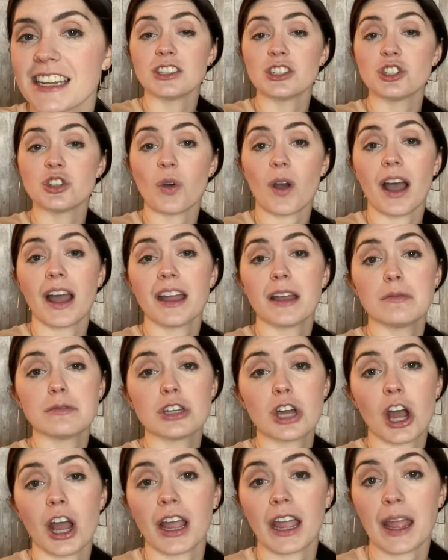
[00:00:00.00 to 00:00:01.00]
So I am
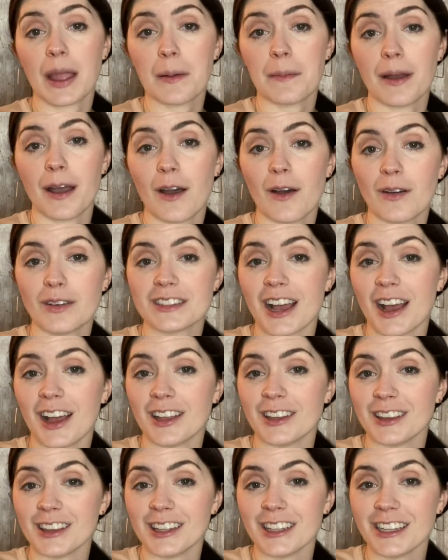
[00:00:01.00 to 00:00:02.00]
talking about
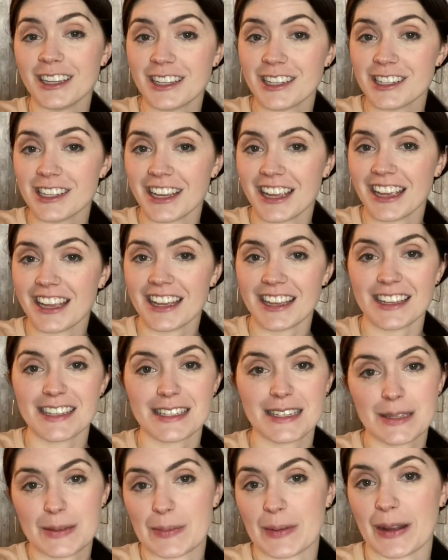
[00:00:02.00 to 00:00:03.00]
unleashing His
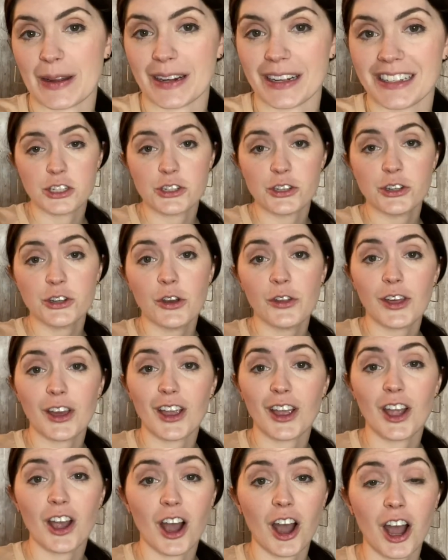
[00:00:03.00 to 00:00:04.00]
Spirit. Do you know
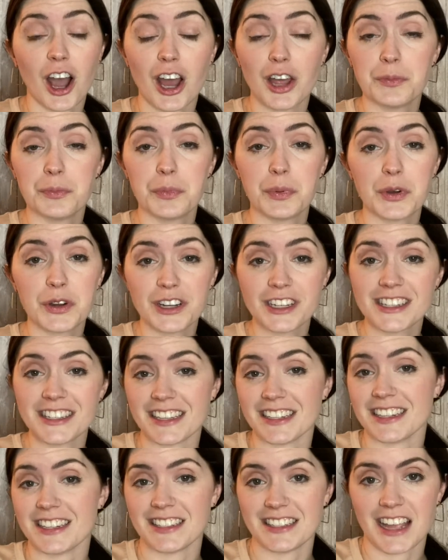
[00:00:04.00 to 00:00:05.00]
that God puts a
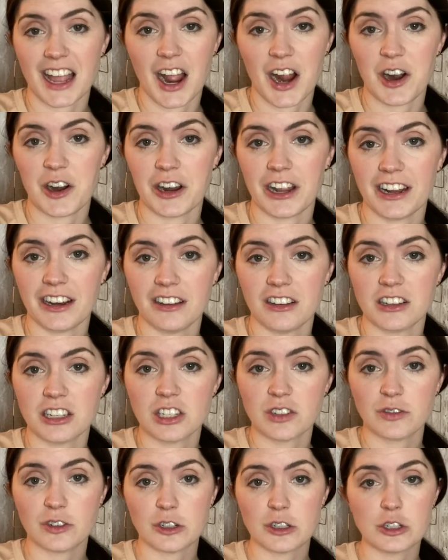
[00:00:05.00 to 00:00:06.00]
desire in us
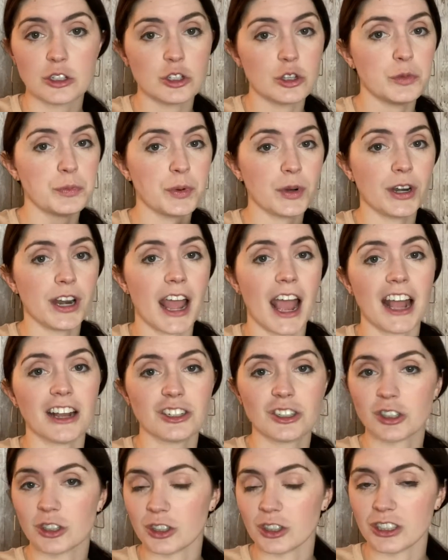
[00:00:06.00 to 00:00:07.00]
for
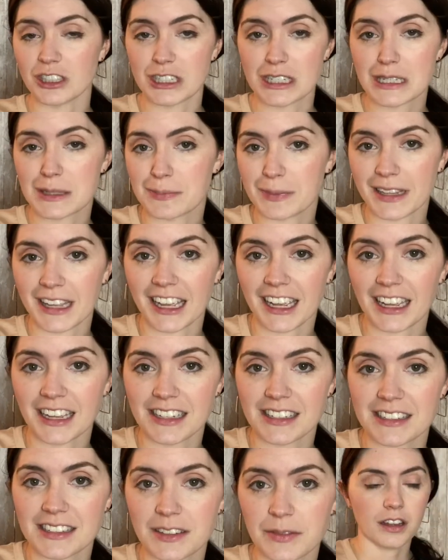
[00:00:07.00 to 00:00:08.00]
supernatural
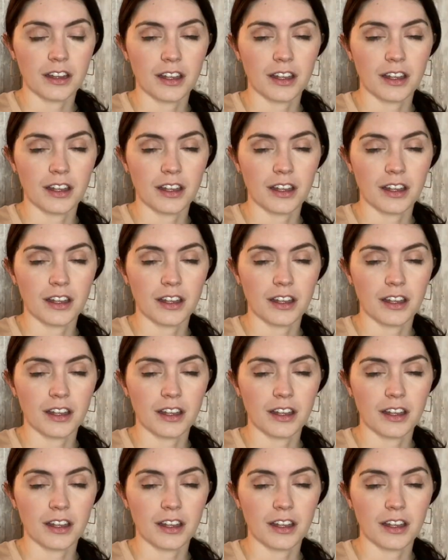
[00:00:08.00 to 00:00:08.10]
displays?